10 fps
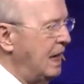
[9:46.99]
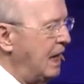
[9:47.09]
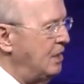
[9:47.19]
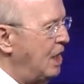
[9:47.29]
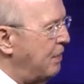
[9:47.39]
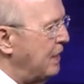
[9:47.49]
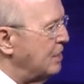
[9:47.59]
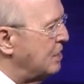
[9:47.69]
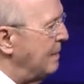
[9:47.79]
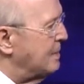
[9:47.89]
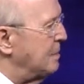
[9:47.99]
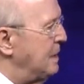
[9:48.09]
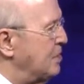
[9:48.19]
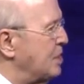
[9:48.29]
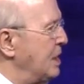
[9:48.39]
and, nothing seems to
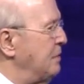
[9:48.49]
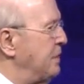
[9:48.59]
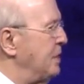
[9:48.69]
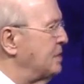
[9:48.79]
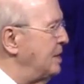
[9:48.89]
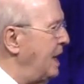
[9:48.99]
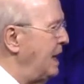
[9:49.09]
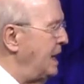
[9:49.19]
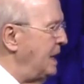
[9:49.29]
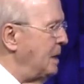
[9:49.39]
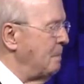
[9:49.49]
be sinful today.